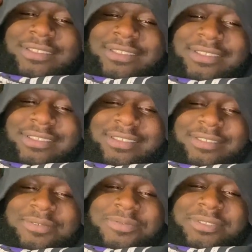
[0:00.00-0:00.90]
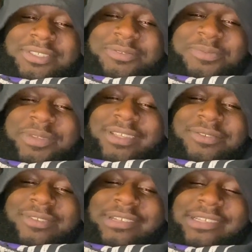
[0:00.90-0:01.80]
today. Well, what you mean? You
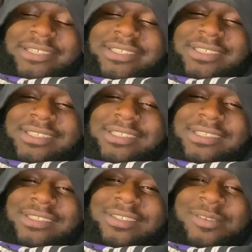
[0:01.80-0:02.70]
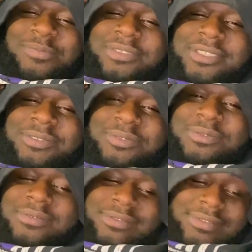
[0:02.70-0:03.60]
look good. I'm yeah, sure. maybe
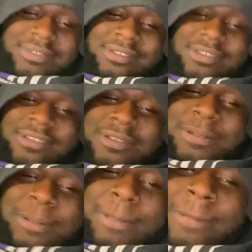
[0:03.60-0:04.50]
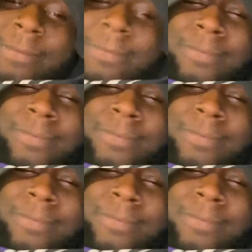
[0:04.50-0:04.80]
that's to you.